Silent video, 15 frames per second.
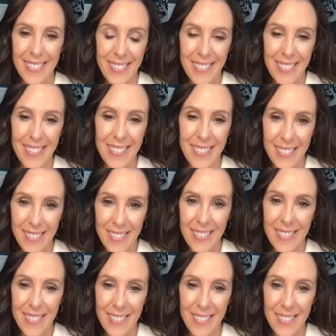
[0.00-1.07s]

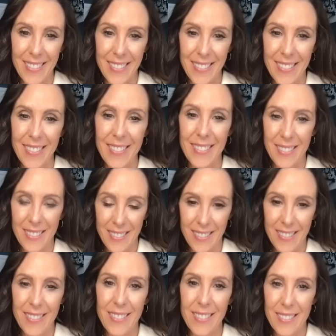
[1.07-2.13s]

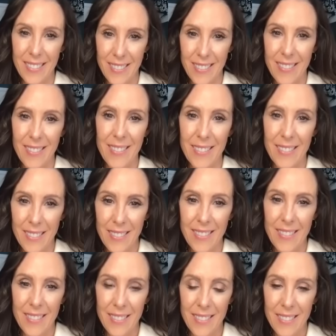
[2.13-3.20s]

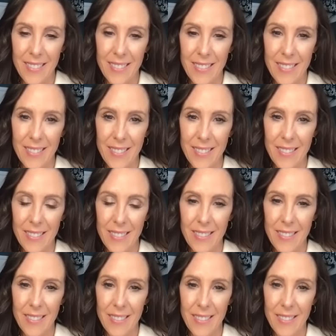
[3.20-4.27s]

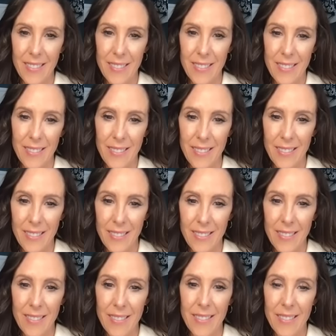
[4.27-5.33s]

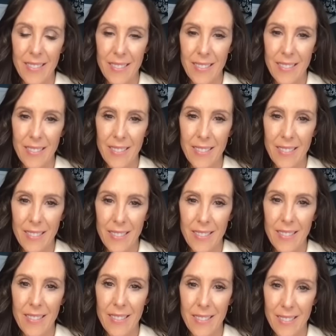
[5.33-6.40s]

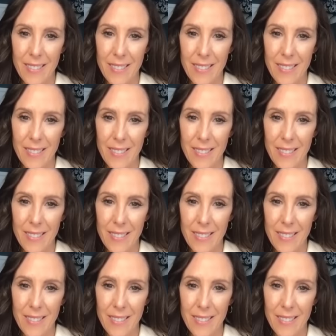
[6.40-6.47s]
No words are spoken by the person on screen.